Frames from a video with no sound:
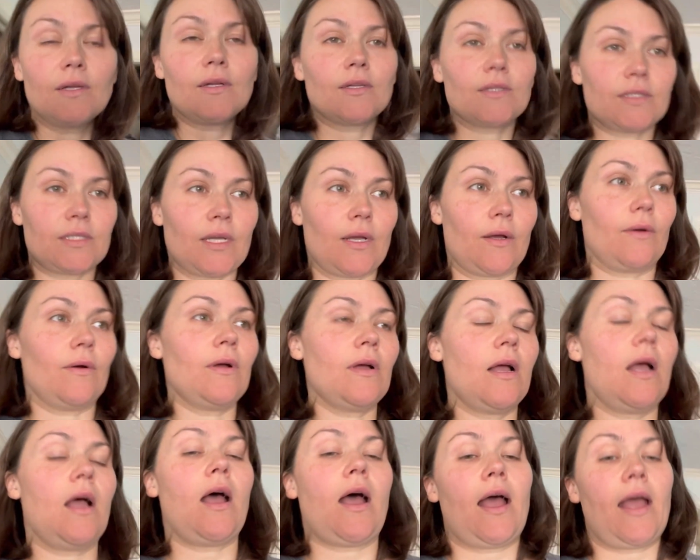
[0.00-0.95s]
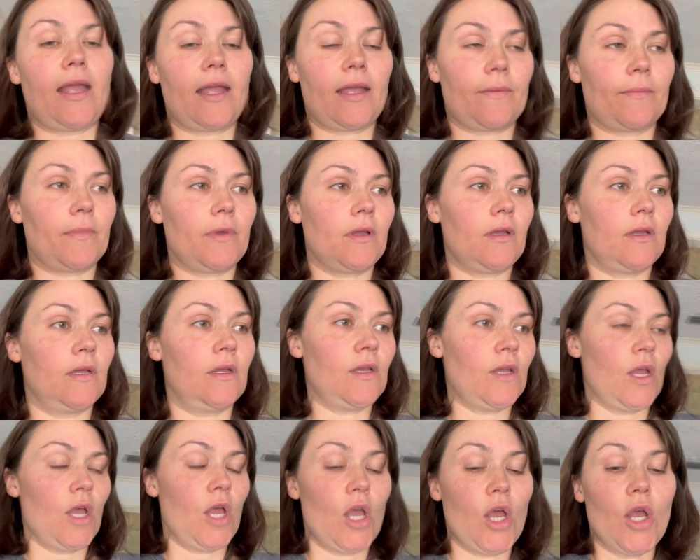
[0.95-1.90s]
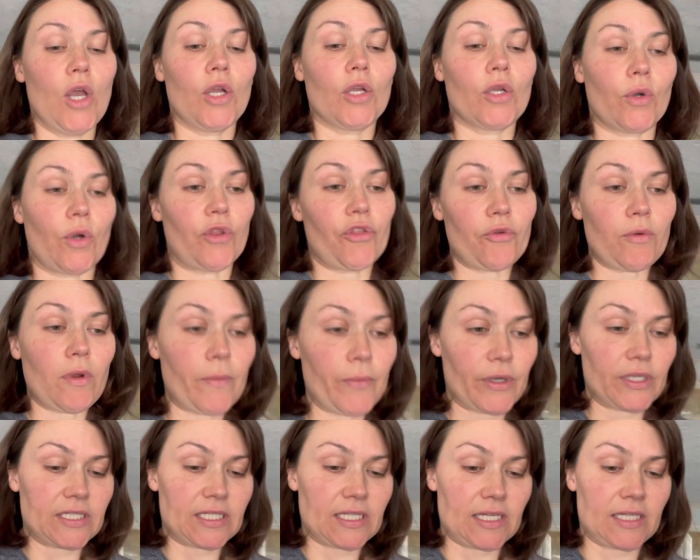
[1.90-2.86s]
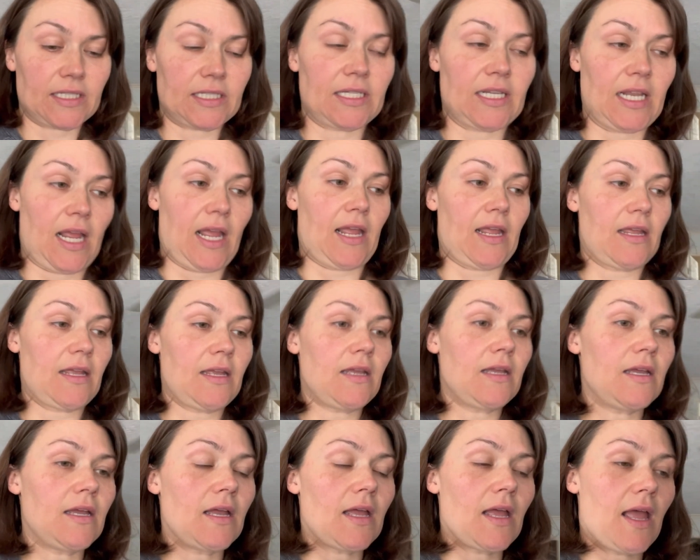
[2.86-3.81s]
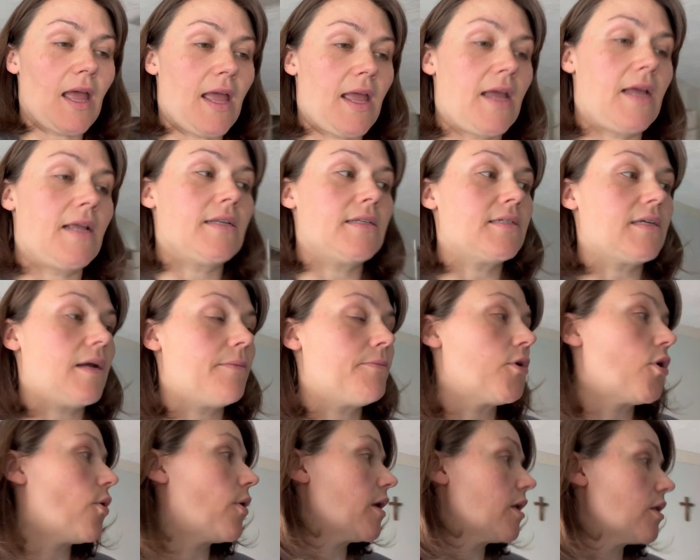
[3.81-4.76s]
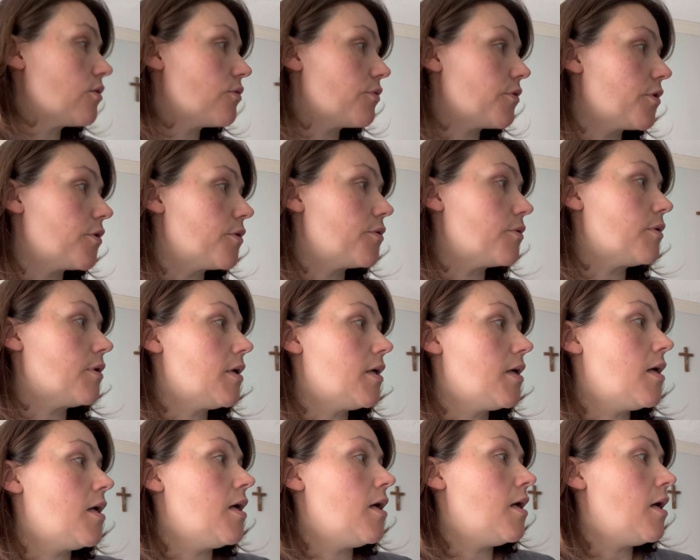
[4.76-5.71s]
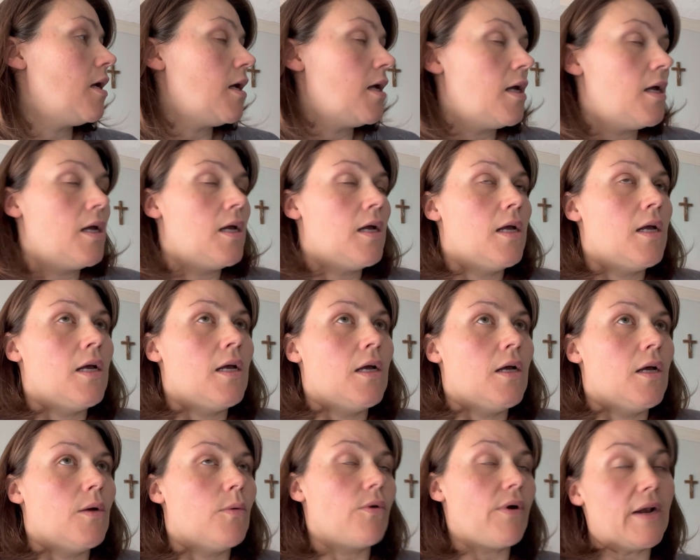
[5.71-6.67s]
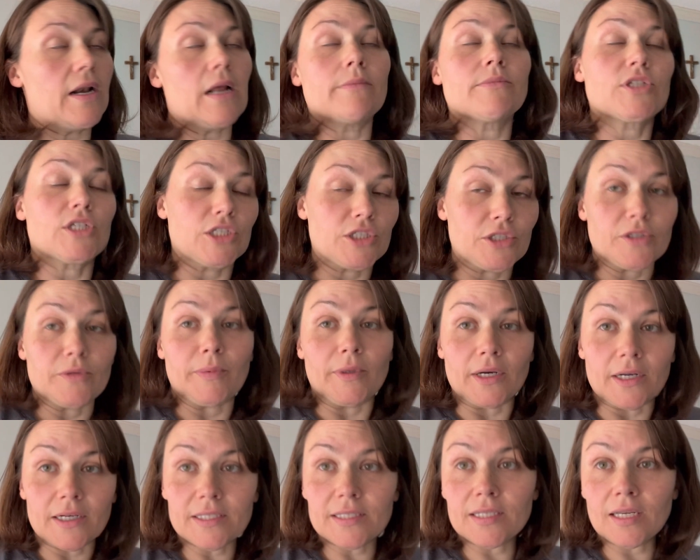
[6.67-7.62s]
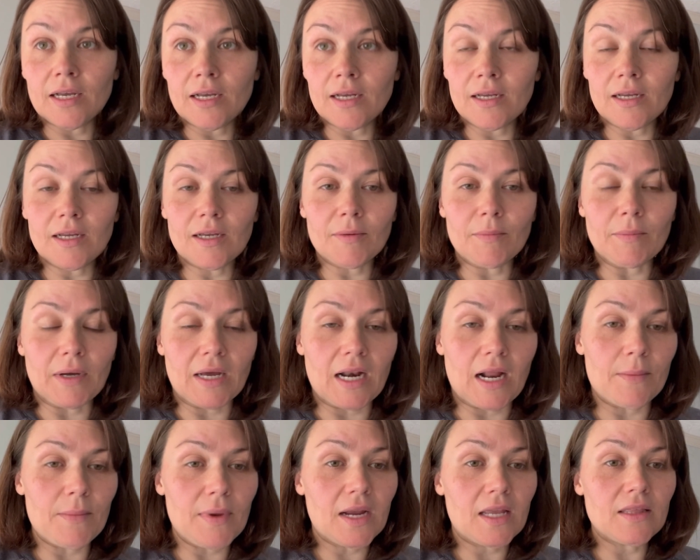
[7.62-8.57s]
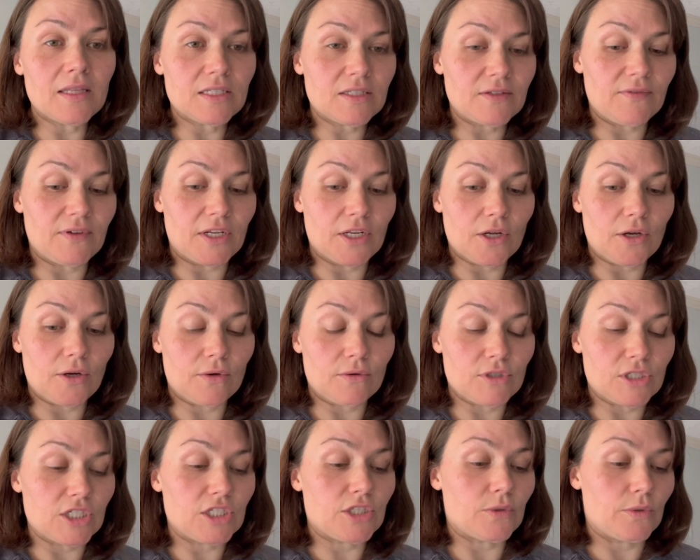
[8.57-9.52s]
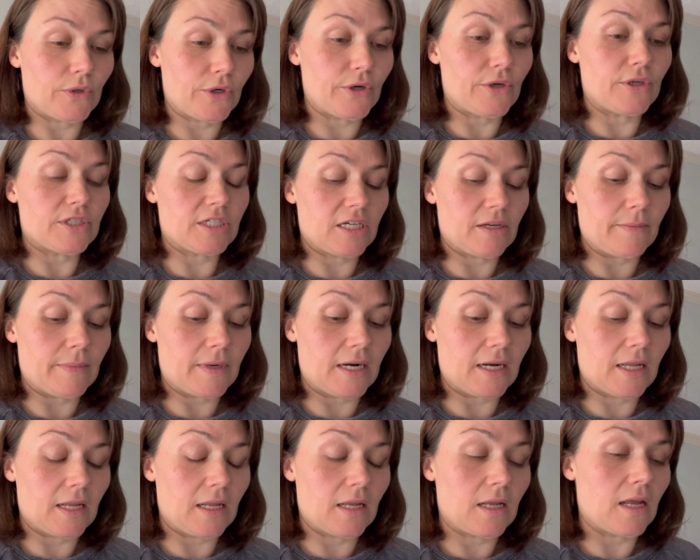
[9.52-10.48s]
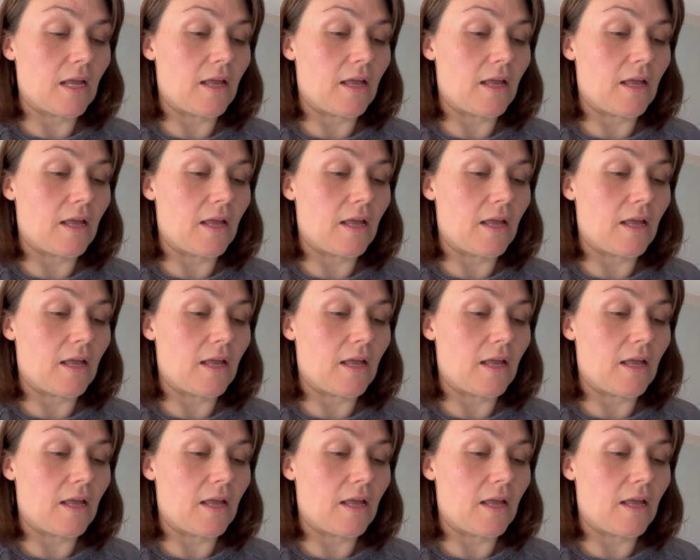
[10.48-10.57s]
So I am going through my books again today, and I'm going through right now, I'm just gonna do the books, but I'm making this video just to encourage anybody.